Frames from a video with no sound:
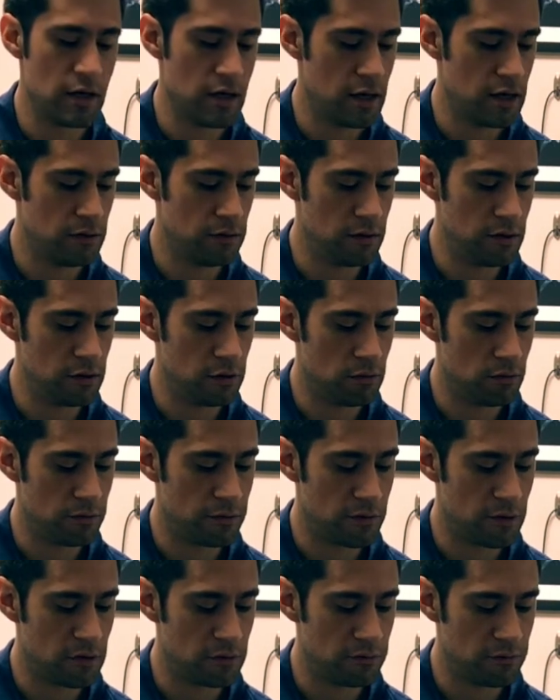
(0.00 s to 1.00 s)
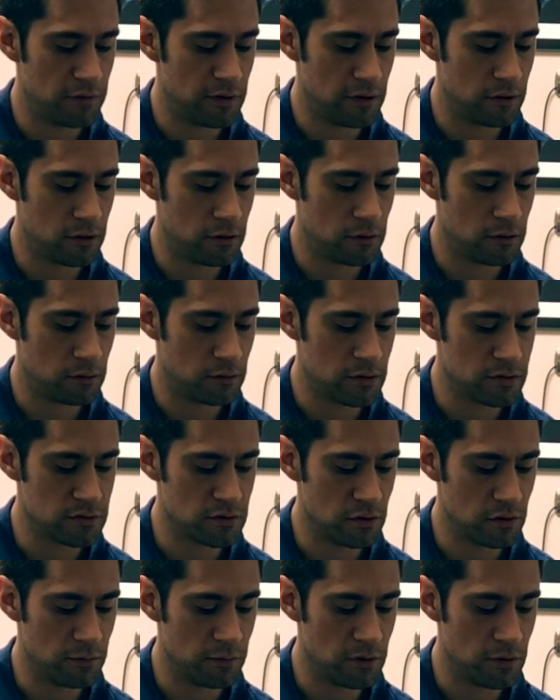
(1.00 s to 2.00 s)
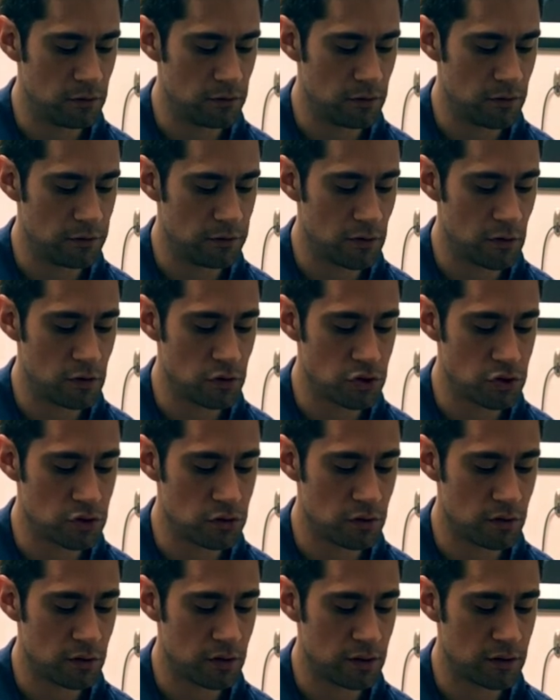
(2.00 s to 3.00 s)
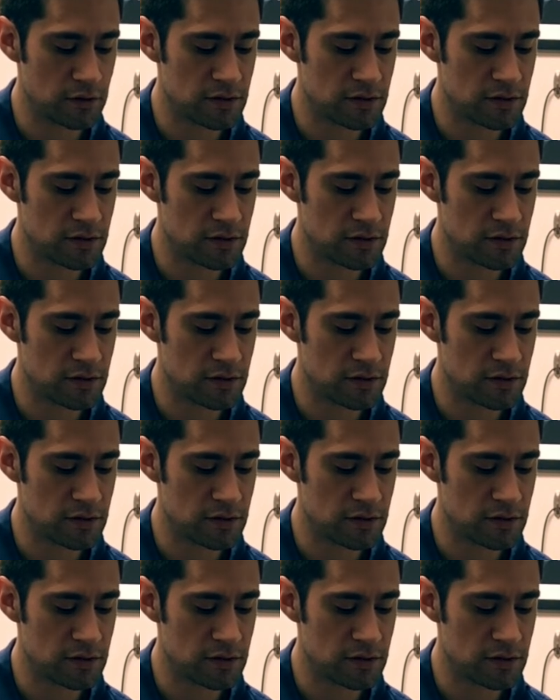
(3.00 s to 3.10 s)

and then your 3rd finger is going to be on the 3rd string,